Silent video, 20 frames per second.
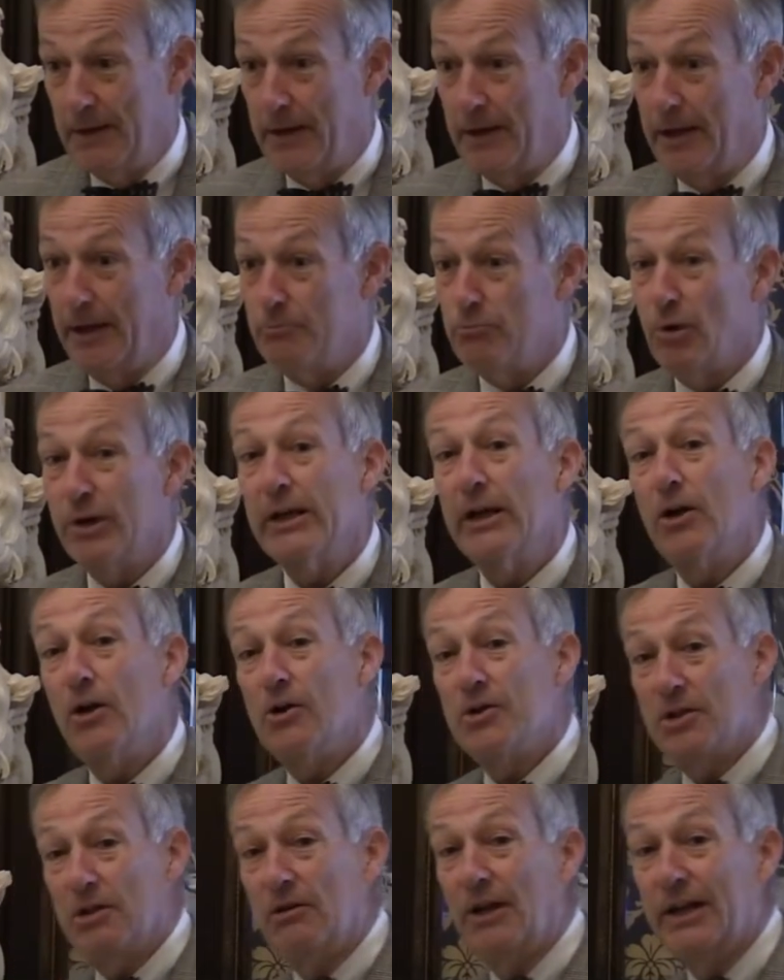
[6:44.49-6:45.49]
and bringing her
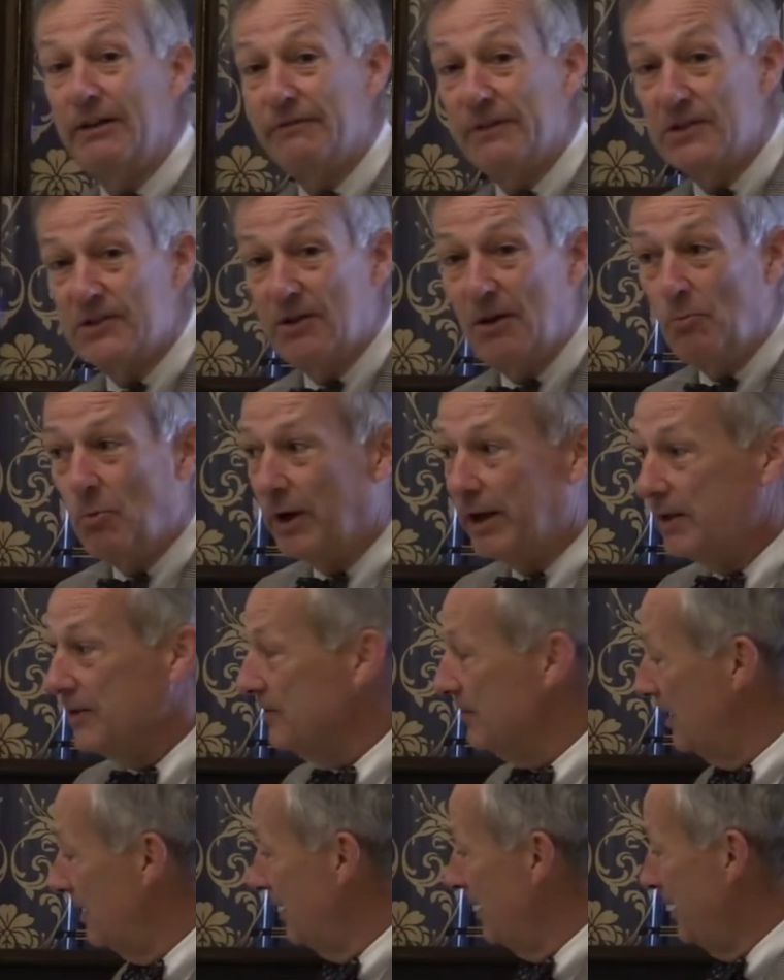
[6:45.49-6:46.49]
to life in some ways
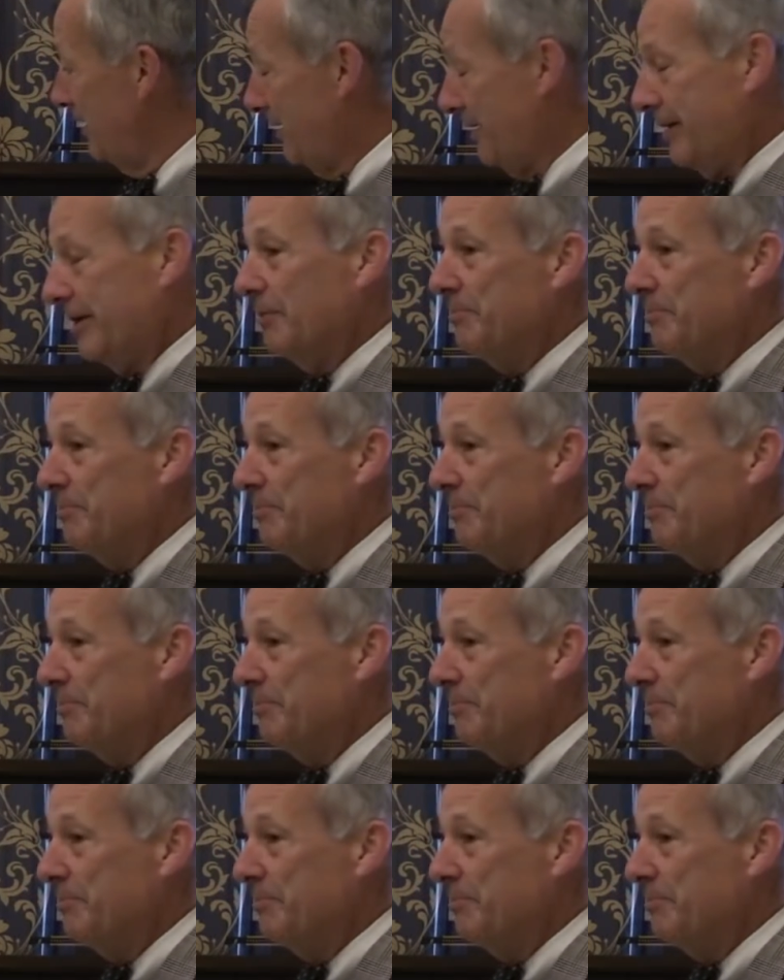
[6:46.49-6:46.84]
in